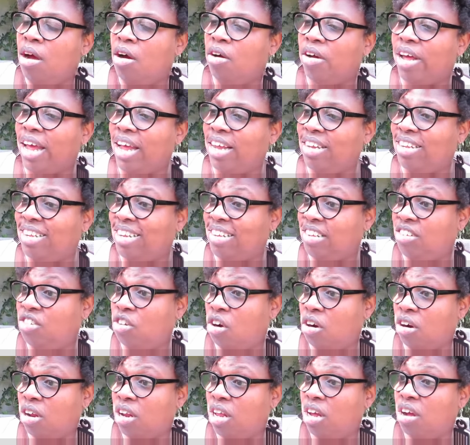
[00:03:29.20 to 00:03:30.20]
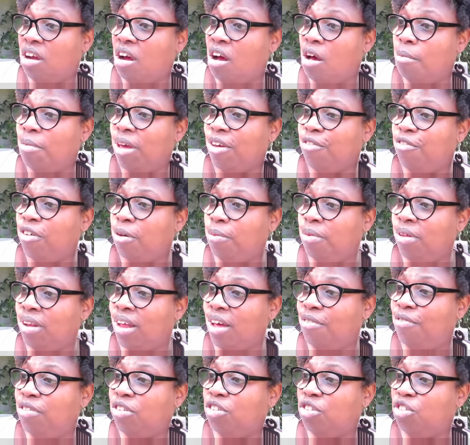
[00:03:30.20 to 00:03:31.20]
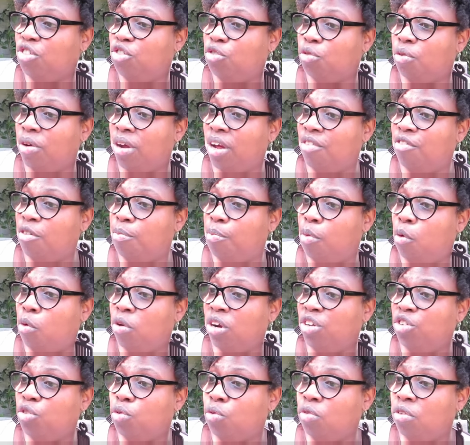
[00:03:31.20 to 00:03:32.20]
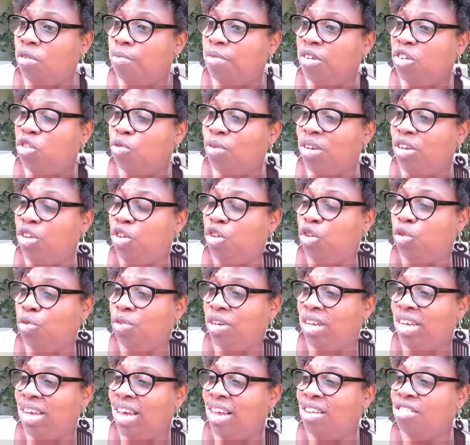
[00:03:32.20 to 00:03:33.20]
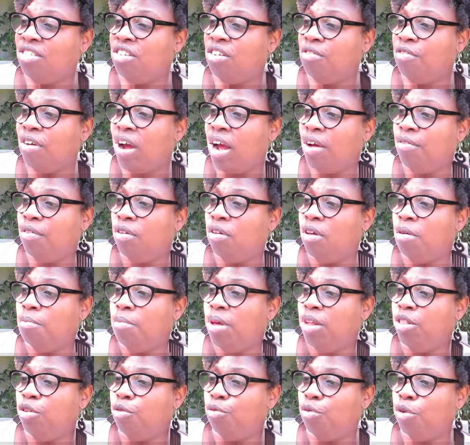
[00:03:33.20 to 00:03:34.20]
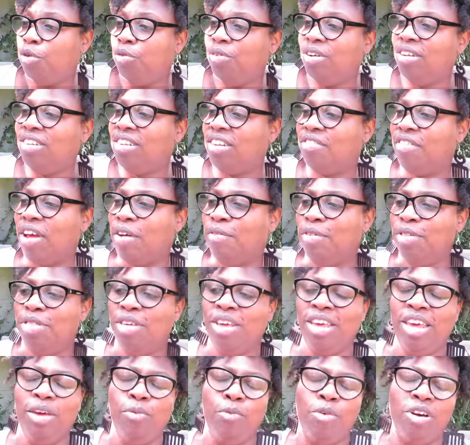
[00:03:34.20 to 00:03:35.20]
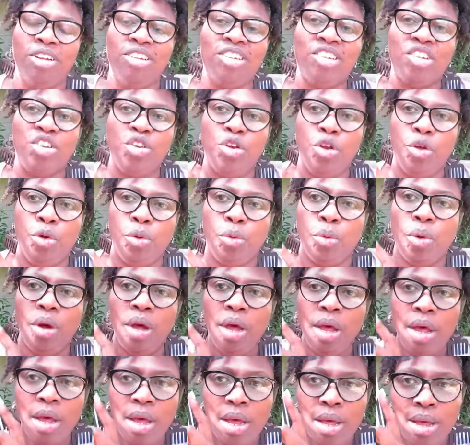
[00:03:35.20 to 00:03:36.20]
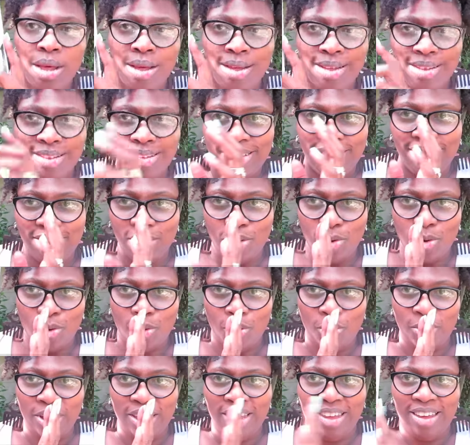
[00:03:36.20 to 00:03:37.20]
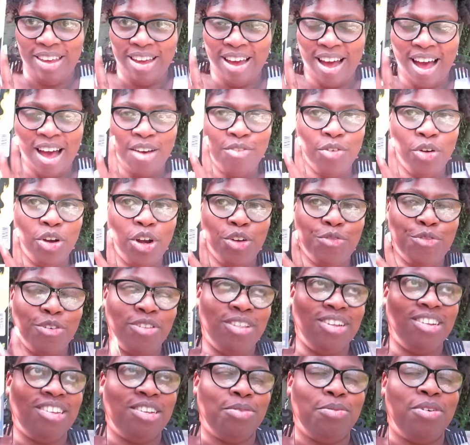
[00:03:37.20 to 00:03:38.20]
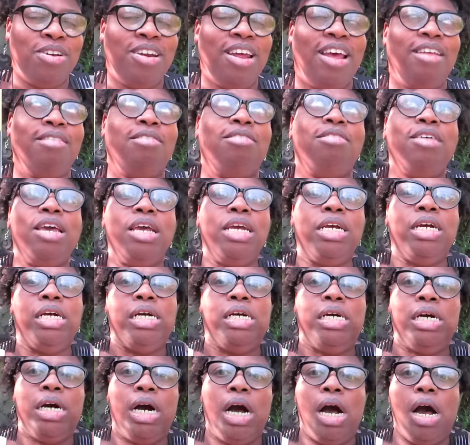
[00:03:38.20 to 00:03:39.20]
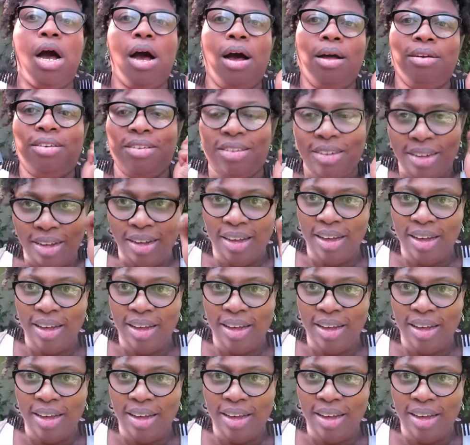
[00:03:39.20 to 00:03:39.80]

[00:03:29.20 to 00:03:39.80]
Okay, it says darkly comic family life is a story of a boy torn between duty and survival amid the ruins of everything he once knew. So yeah, I voted for this one and thank God